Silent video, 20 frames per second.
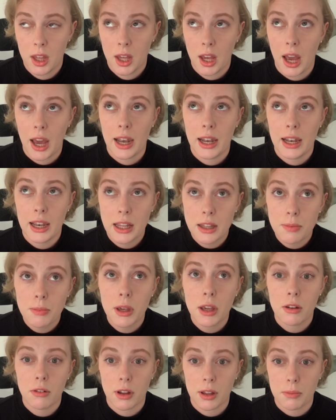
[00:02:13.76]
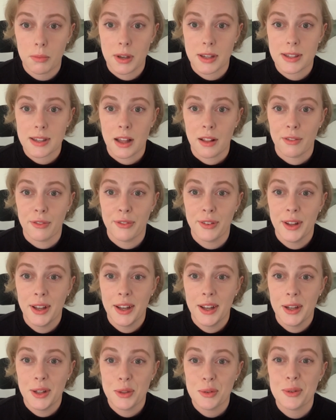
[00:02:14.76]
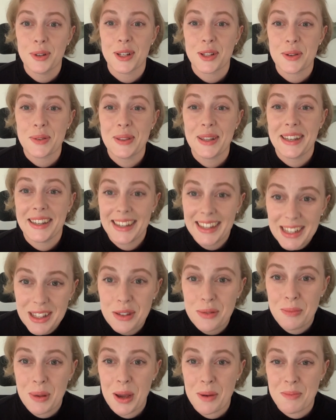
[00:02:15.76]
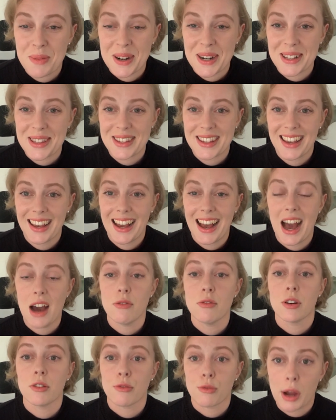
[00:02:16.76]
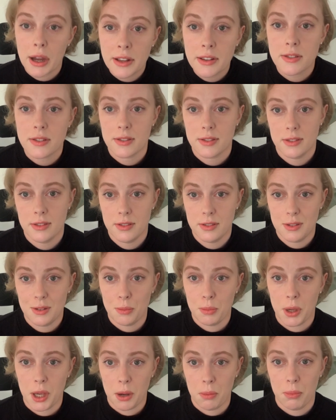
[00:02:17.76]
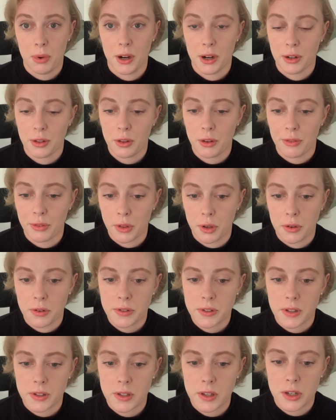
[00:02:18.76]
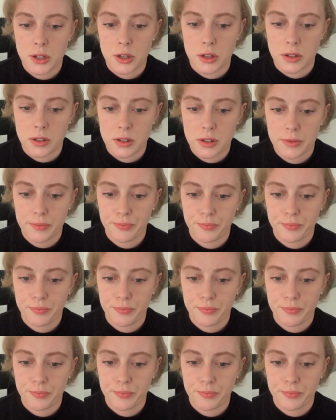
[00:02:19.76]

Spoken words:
And let me correct myself, do not only need to be a part, have a right to be a part of those decisions.